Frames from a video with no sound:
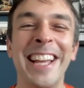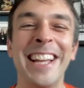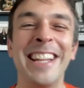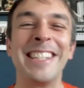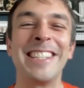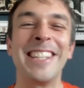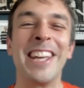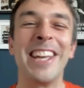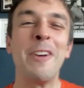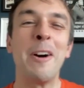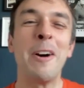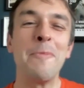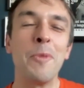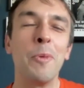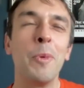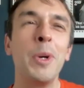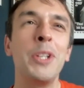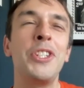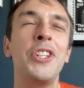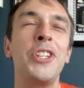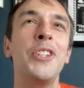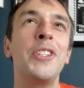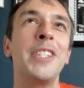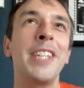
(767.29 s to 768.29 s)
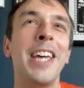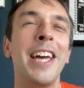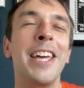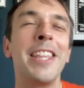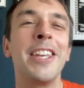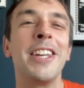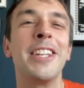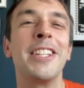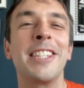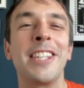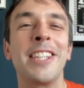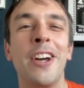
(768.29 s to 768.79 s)
So yeah. Would you say
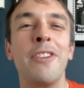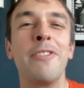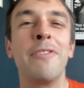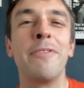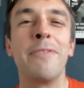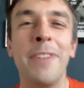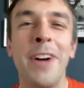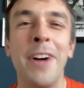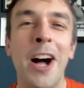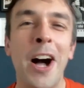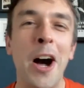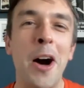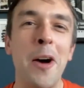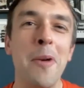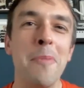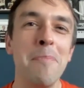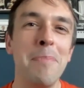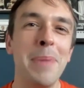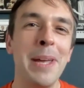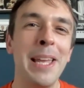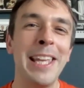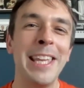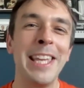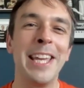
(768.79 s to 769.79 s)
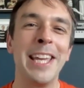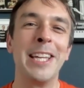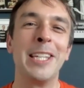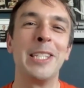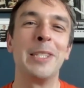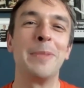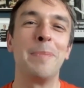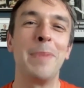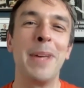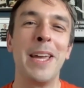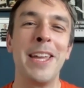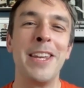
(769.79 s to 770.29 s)
that so far, Billy
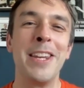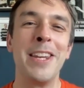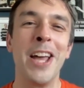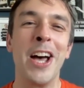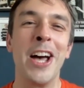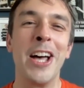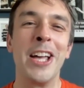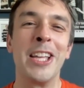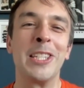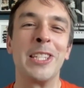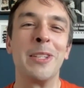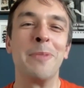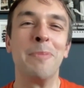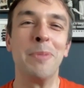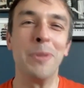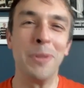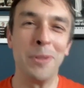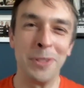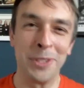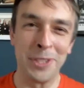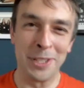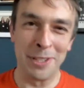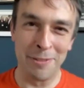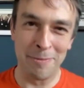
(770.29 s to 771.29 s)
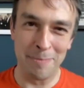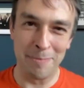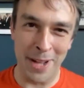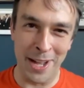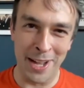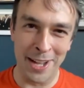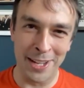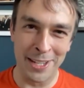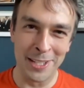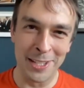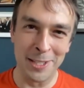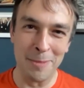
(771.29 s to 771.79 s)
has been a supportive
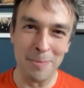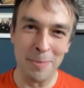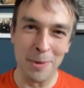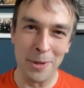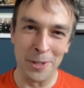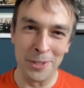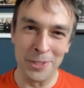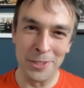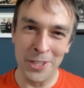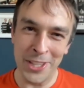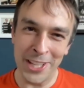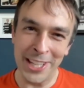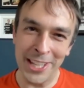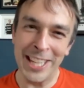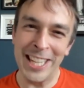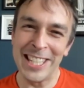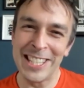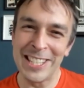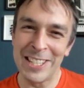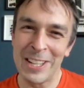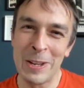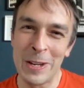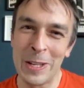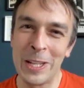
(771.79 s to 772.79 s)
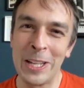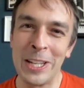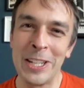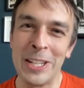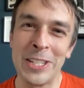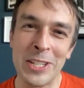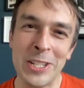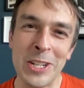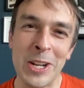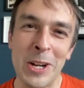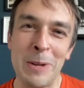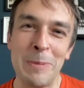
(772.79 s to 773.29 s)
partner to Paul? Do you think he's doing a
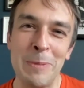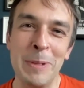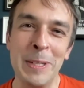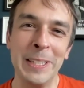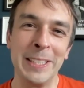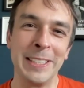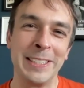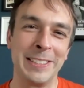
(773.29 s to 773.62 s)
good job?